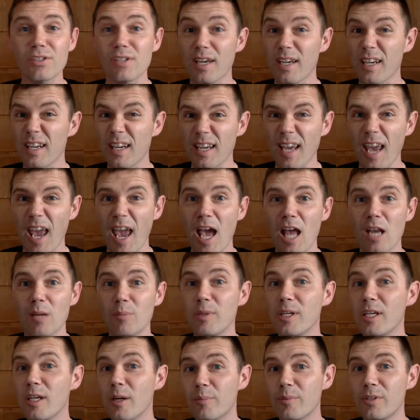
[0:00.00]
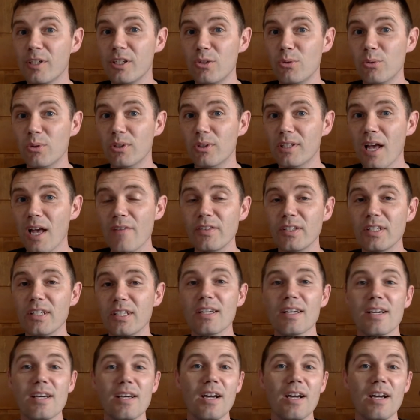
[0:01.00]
like Academy up to U11.